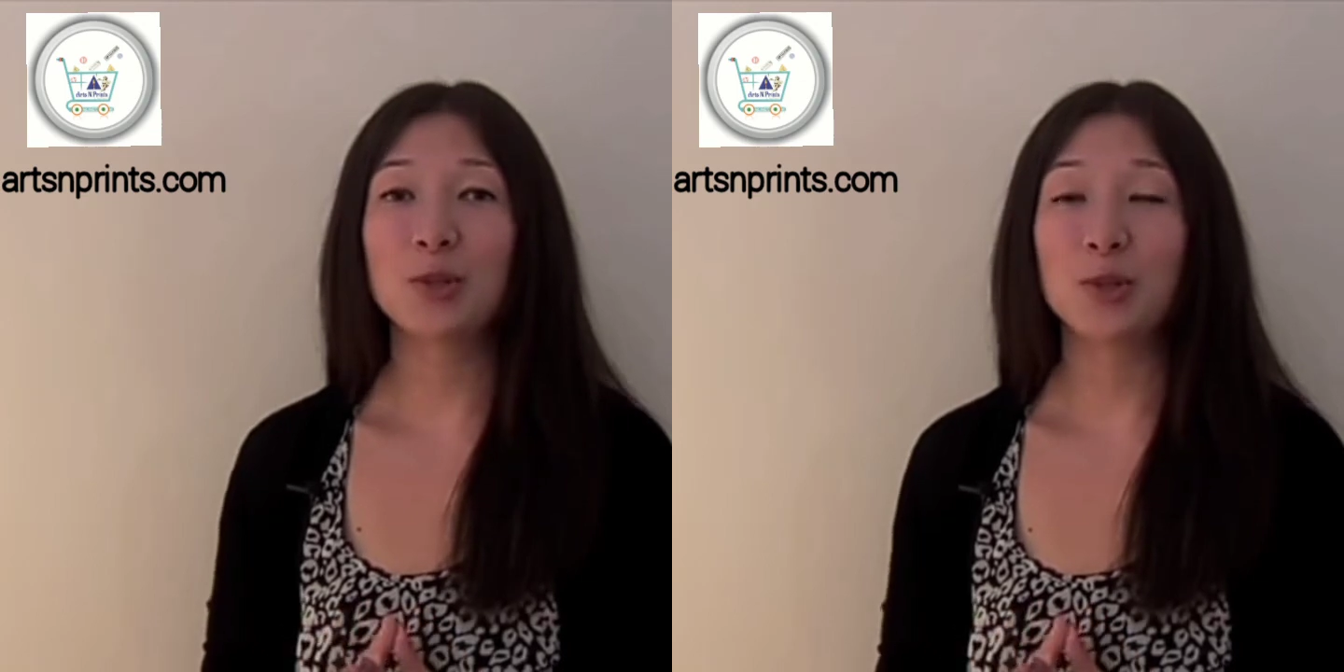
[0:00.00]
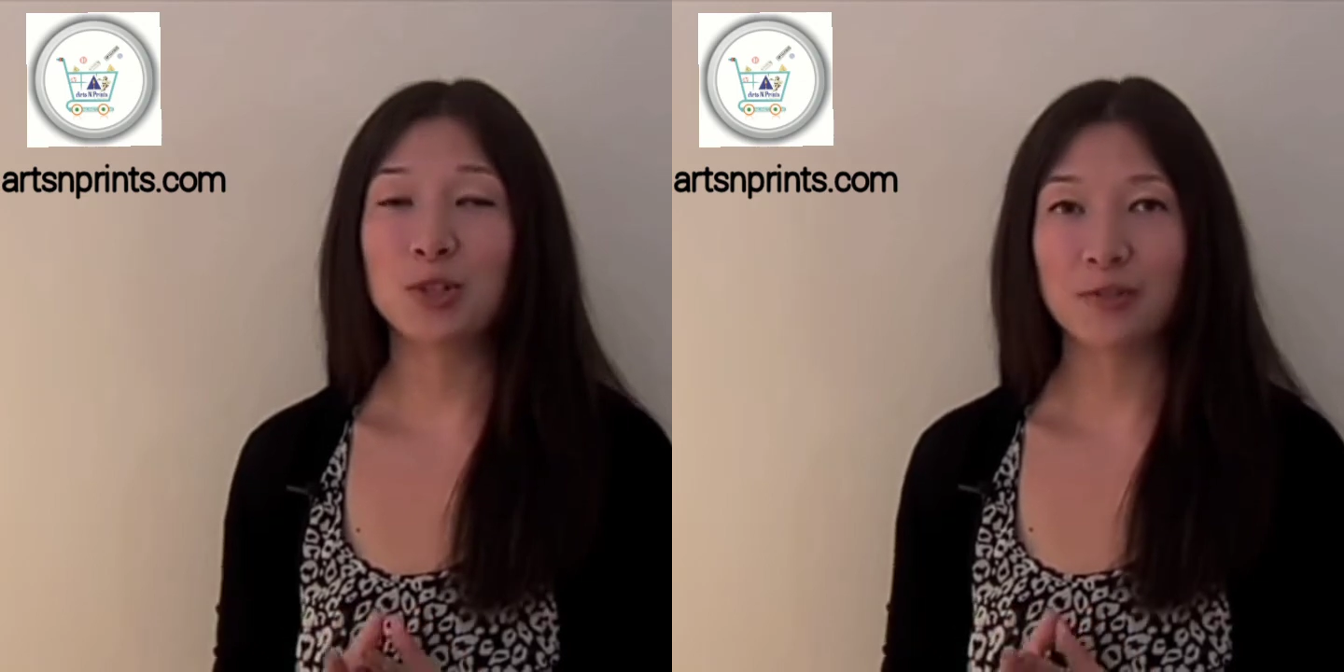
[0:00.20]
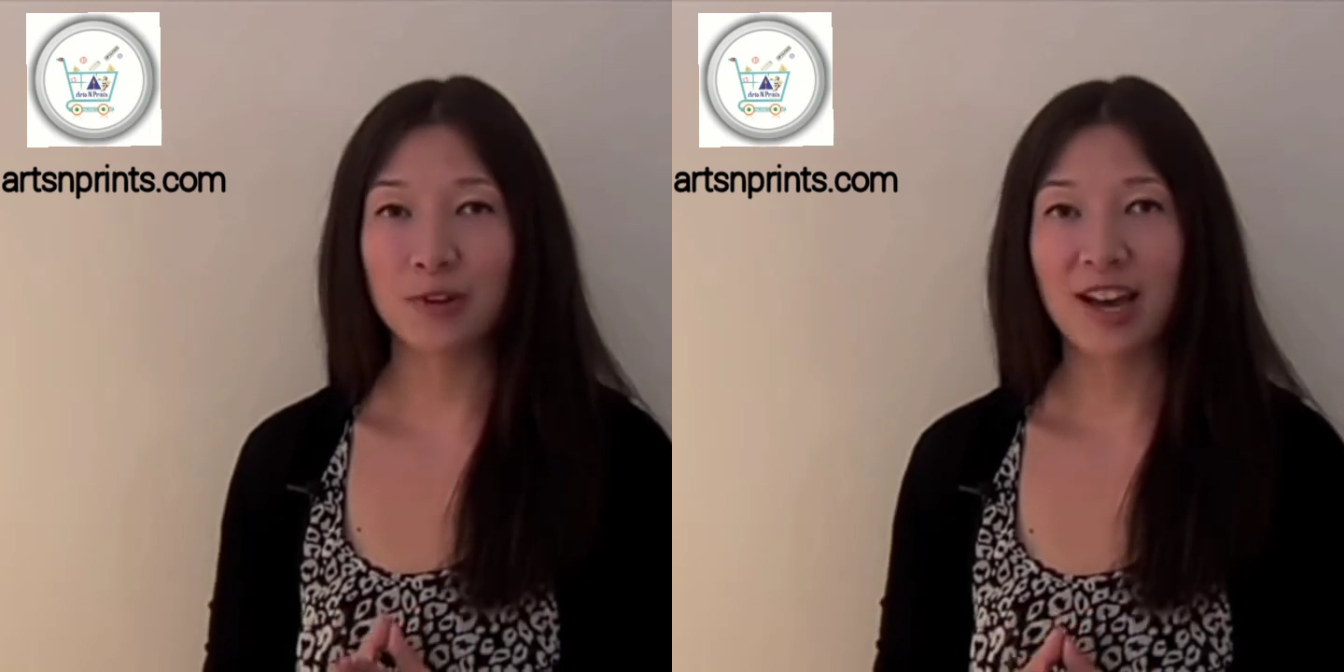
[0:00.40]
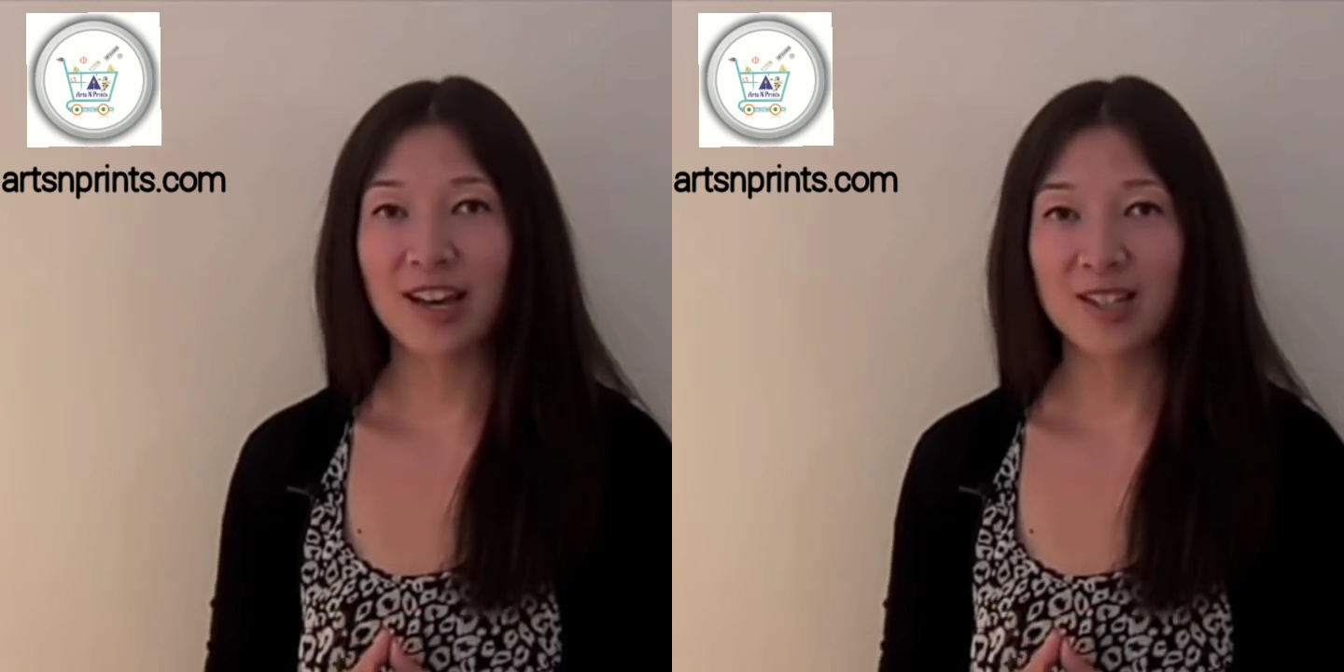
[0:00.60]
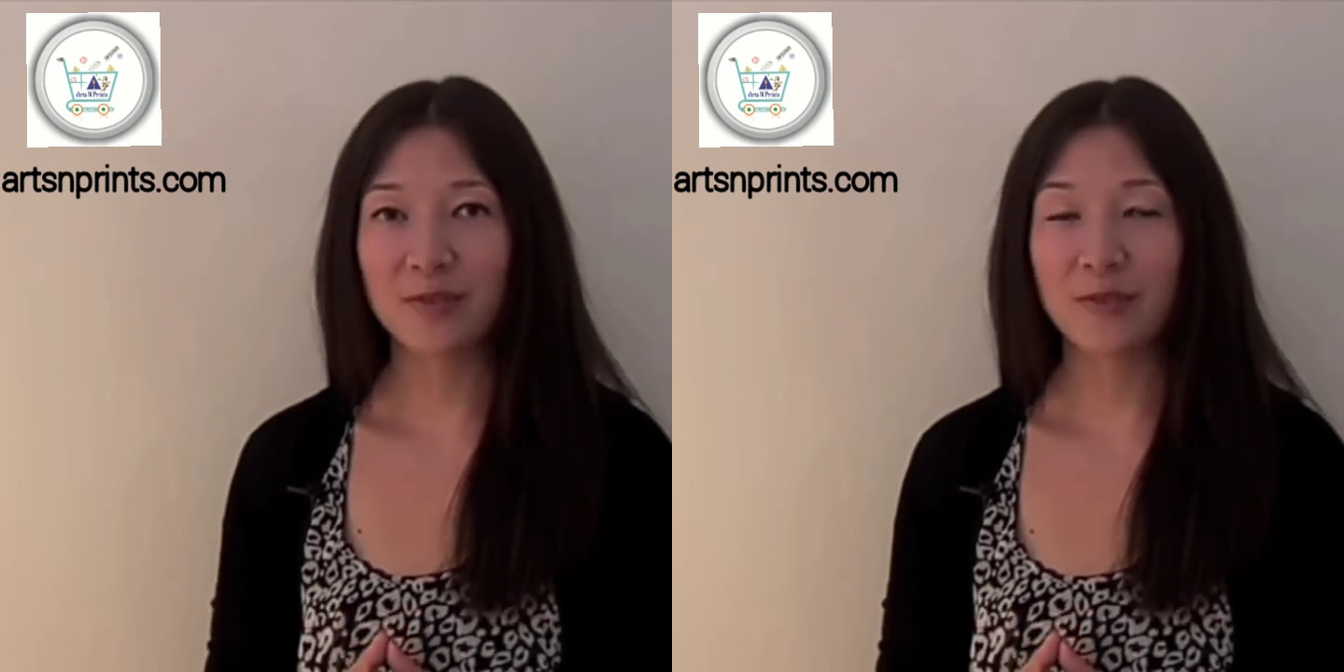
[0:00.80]
2 different
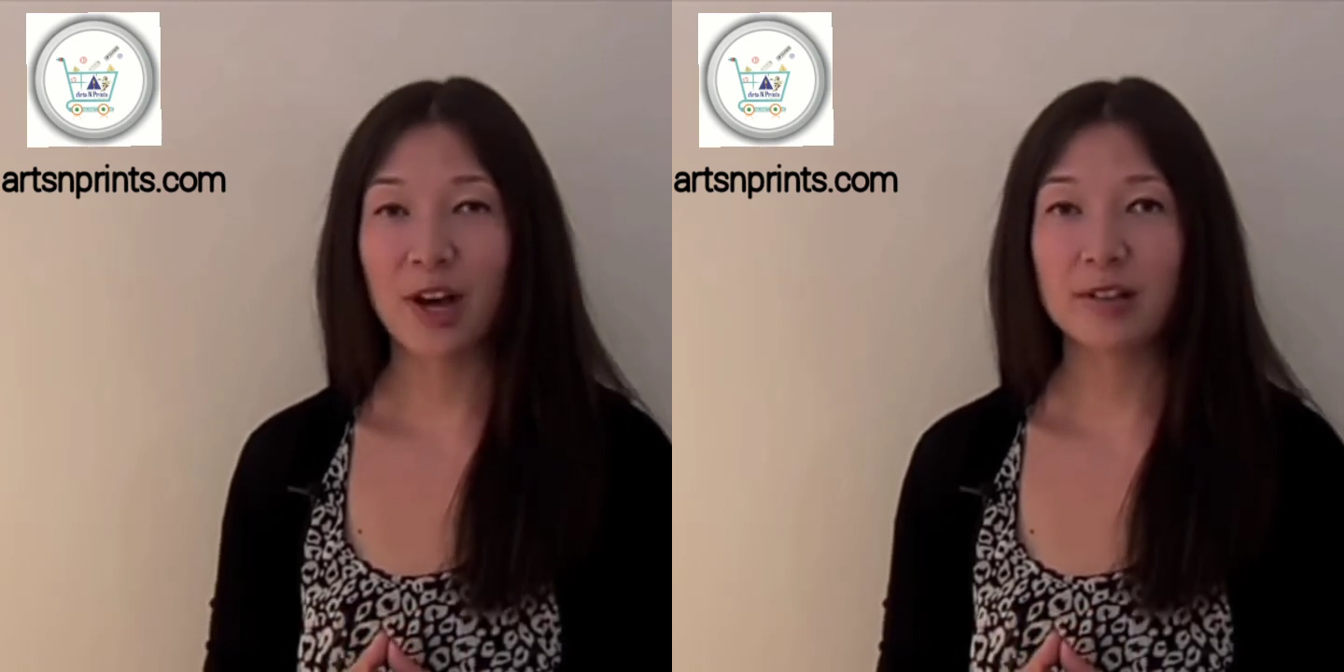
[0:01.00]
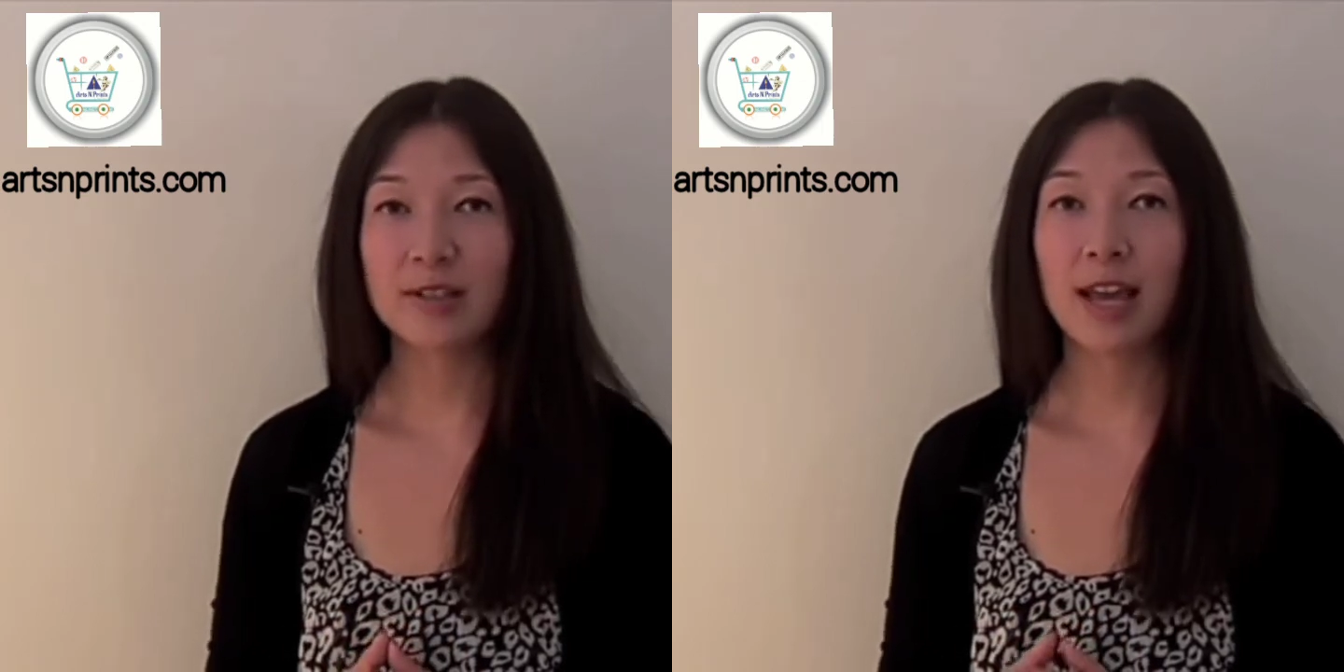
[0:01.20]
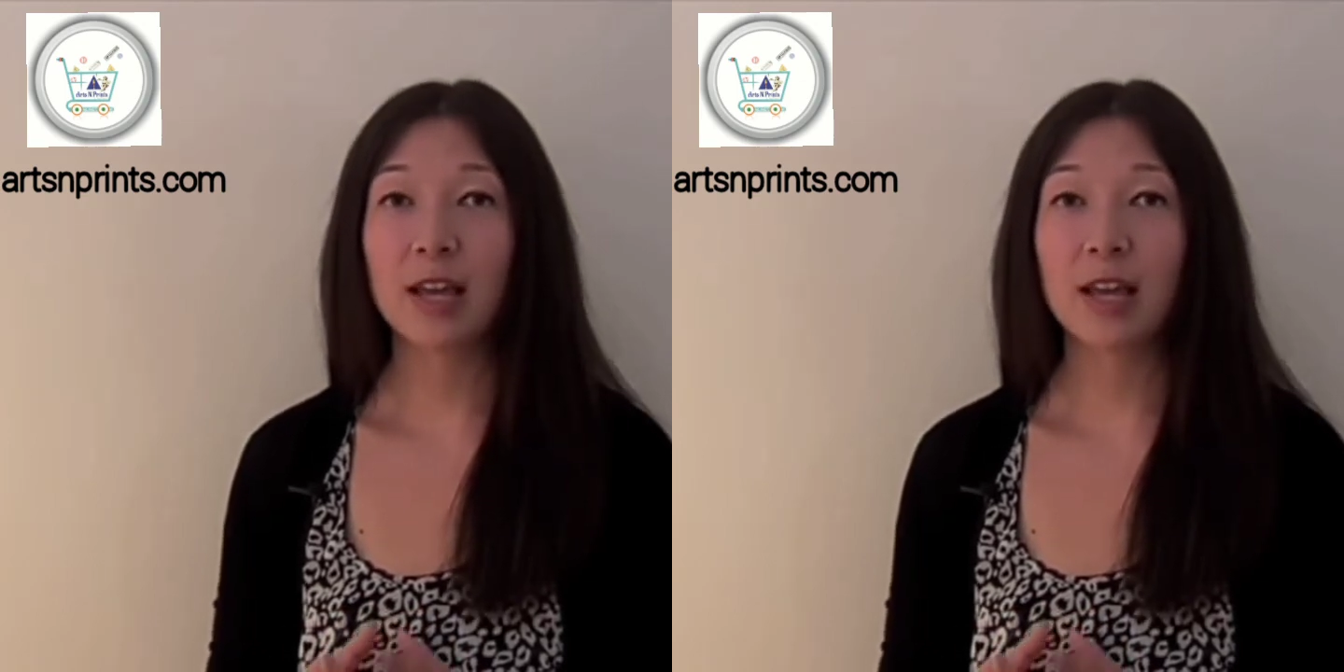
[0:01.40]
kinds of fonts.